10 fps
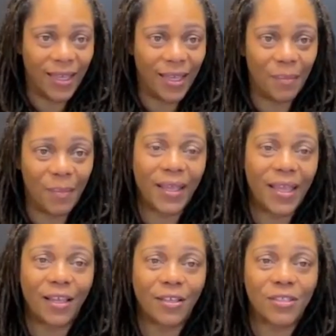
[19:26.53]
In my
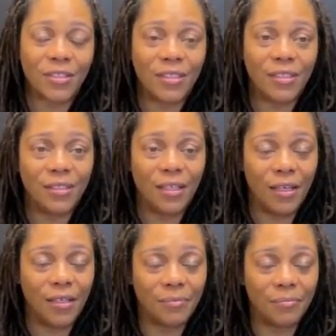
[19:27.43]
counseling
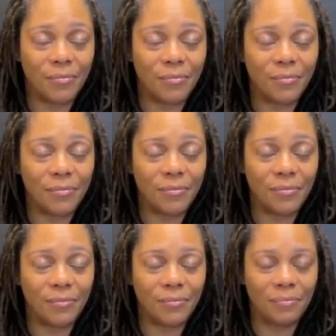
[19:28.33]

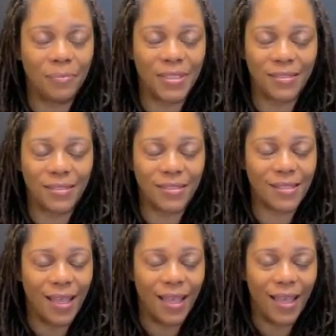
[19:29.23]
business,
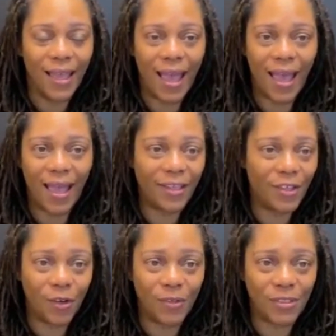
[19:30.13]
I
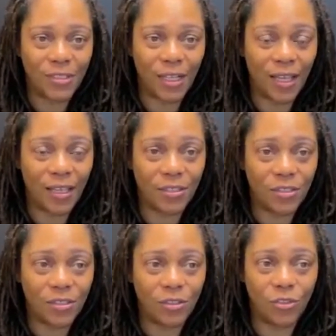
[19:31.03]
encourage clients
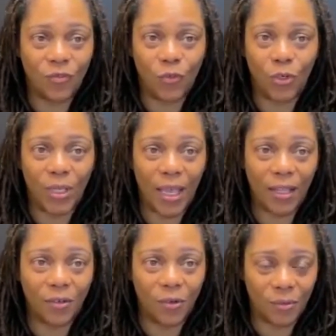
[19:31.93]
to use four
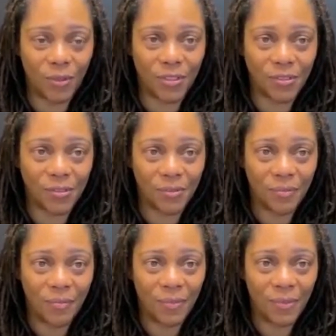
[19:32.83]
categories.
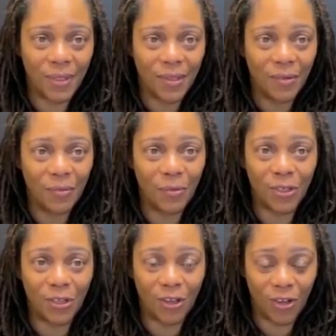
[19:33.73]

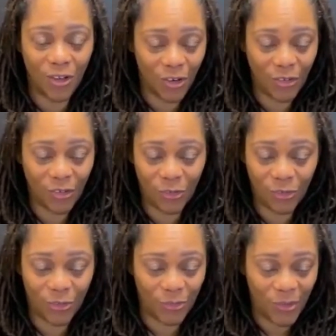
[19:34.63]
What are
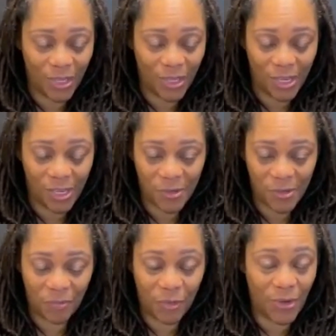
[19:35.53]
your
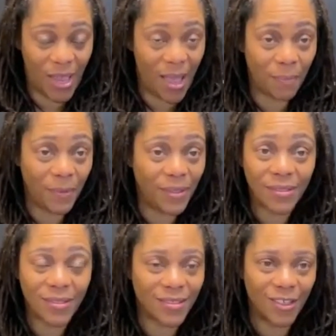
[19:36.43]

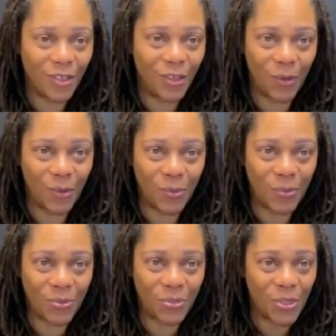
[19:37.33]
happiness
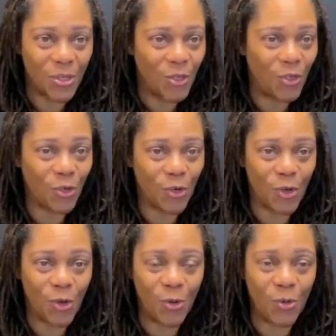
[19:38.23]
goals, your
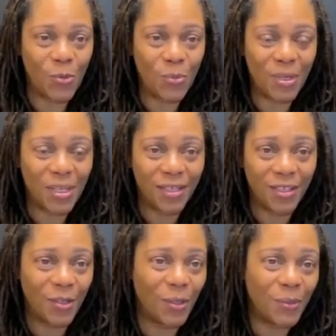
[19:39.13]
home
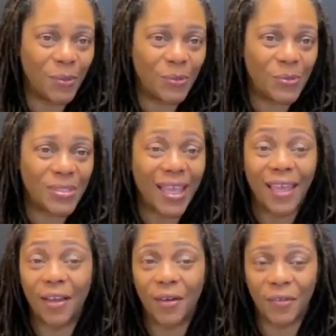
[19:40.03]
goals,
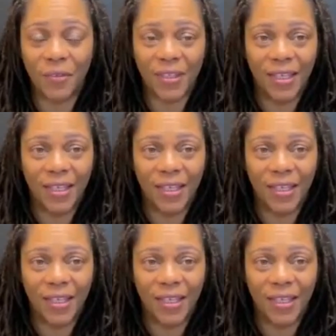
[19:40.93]
health,